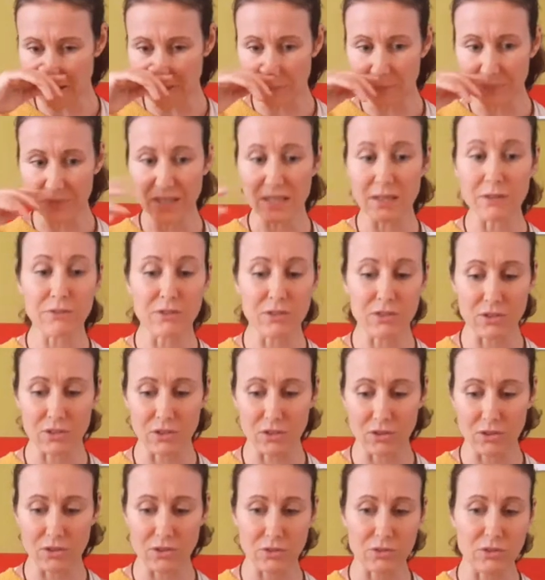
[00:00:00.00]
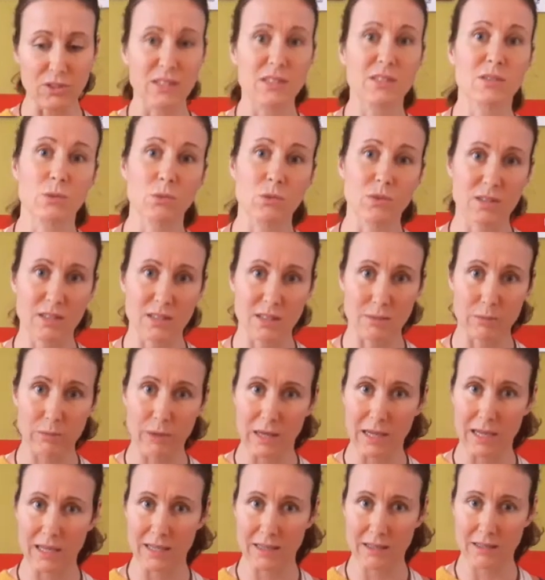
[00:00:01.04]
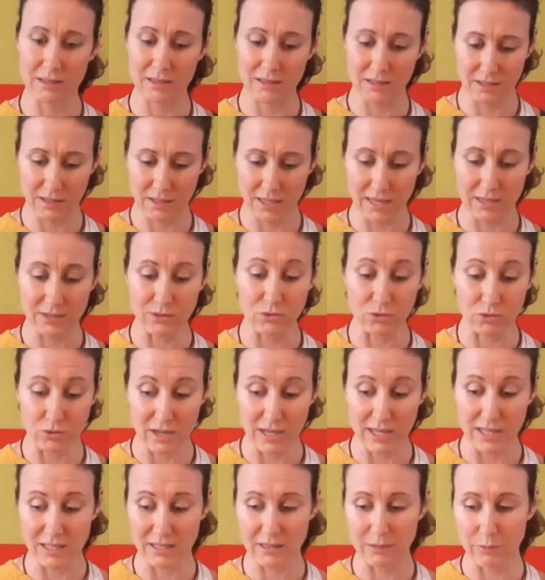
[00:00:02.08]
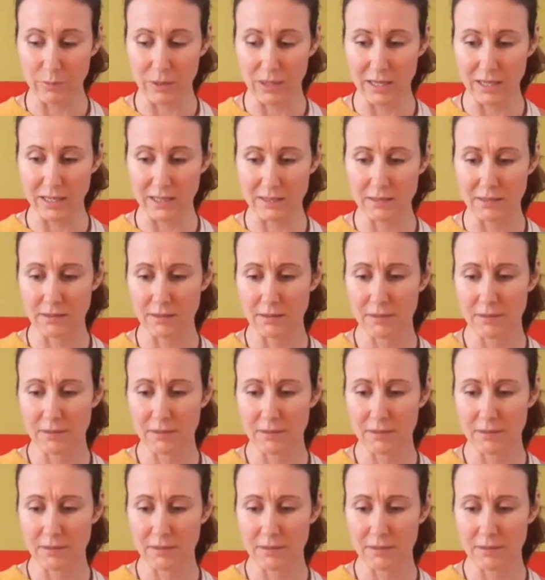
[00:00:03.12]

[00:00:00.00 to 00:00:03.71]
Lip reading: even though you're exhausted by it and drained by it.